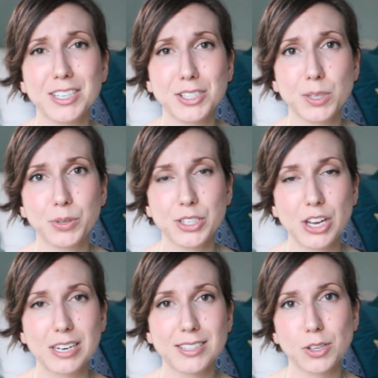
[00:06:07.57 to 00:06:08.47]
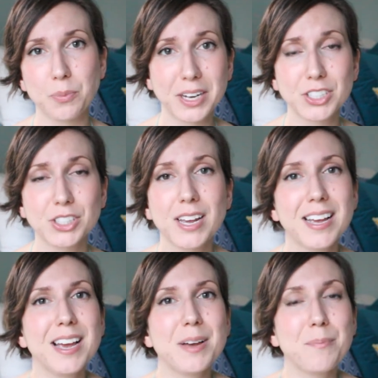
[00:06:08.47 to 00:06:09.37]
I just appreciate it so much.
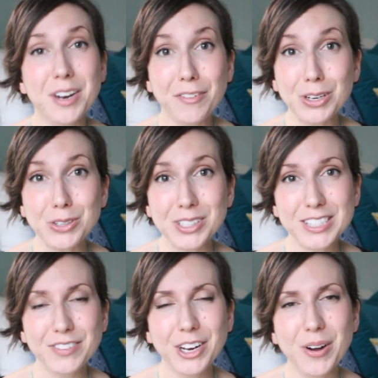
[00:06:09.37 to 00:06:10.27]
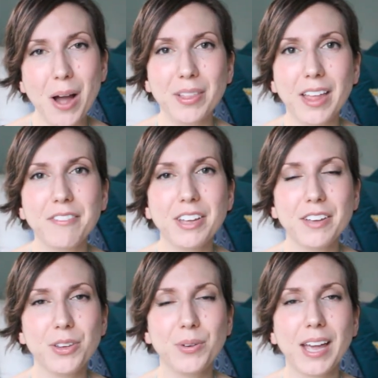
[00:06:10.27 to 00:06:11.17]
But in any enjoyed this video, I would love
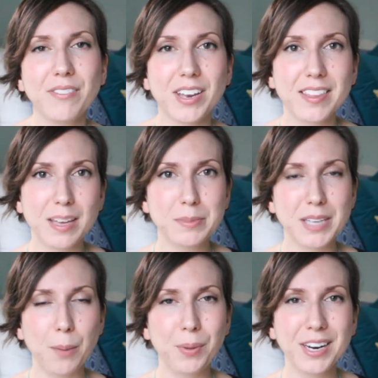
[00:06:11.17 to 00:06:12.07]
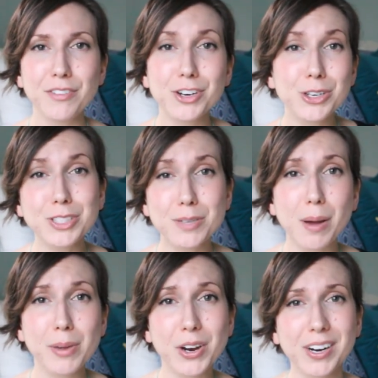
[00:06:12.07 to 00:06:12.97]
if you gave it a thumbs up. And if you're new to the
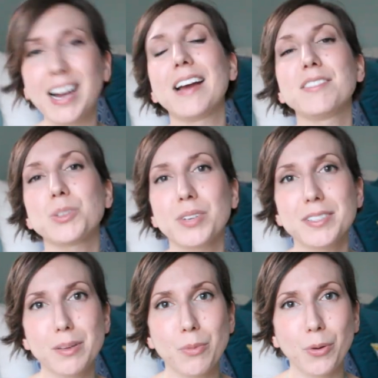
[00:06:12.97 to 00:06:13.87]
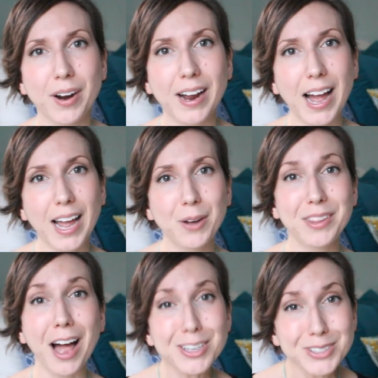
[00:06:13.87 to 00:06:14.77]
Mommy Archives and want to see more, I
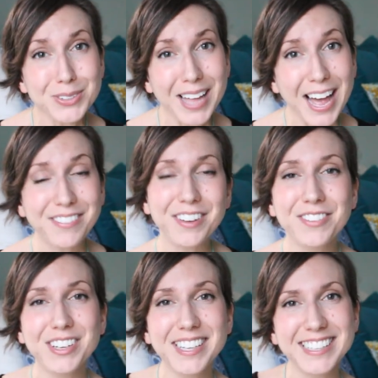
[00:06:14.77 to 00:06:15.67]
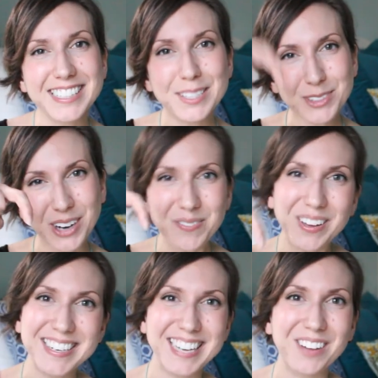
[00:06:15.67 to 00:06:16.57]
would also love if you click that subscribe
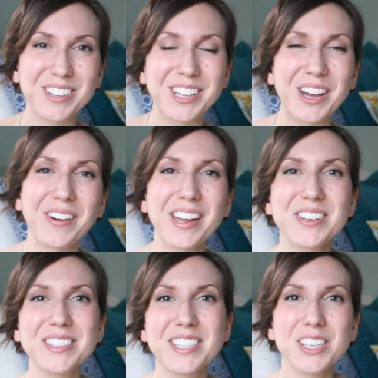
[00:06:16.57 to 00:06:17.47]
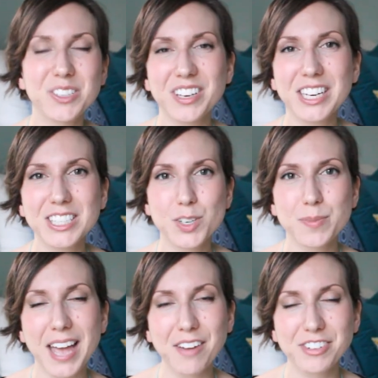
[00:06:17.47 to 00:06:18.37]
button down below and you'll see new videos
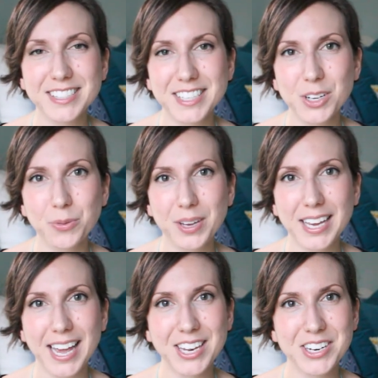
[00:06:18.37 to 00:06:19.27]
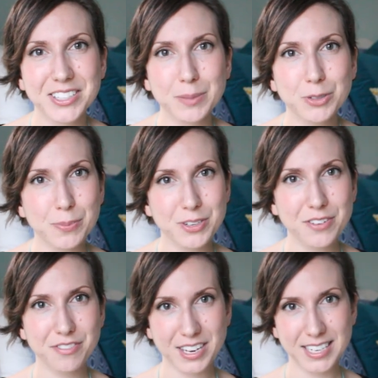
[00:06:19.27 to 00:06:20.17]
from me every single week in your
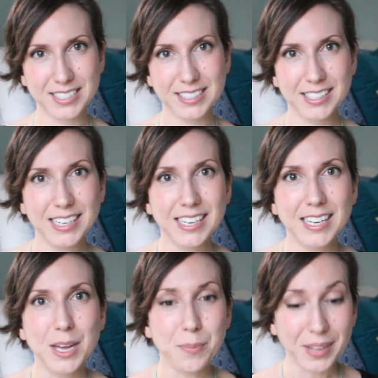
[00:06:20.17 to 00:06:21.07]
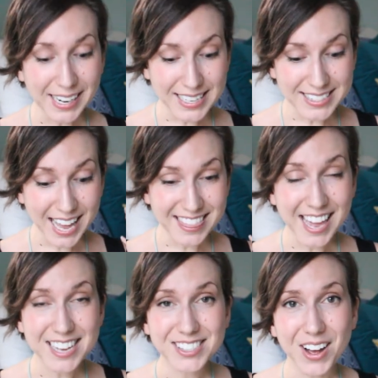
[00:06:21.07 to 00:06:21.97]
subscription feed. But like I
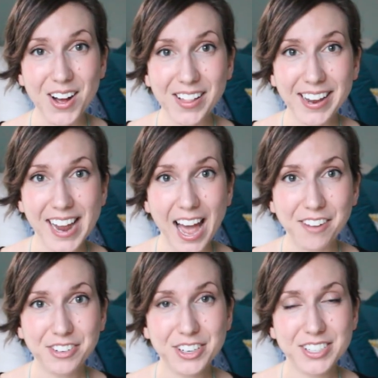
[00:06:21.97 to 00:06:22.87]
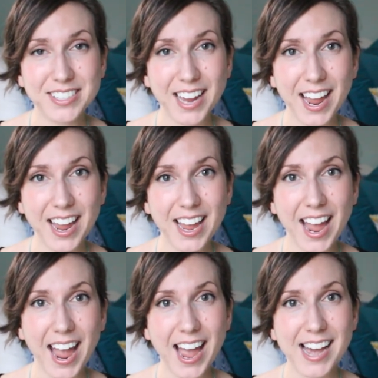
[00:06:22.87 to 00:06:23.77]
said, that is all I have for you
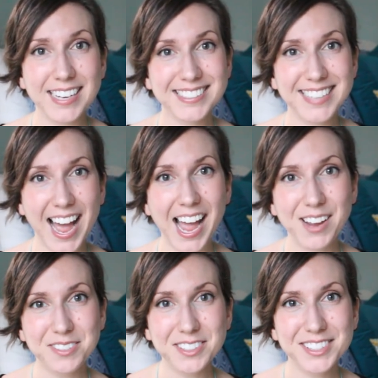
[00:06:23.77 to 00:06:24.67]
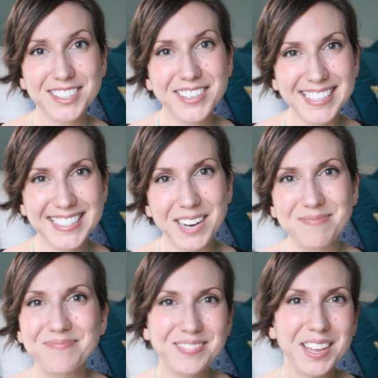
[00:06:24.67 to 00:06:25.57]
today and I will see you next time.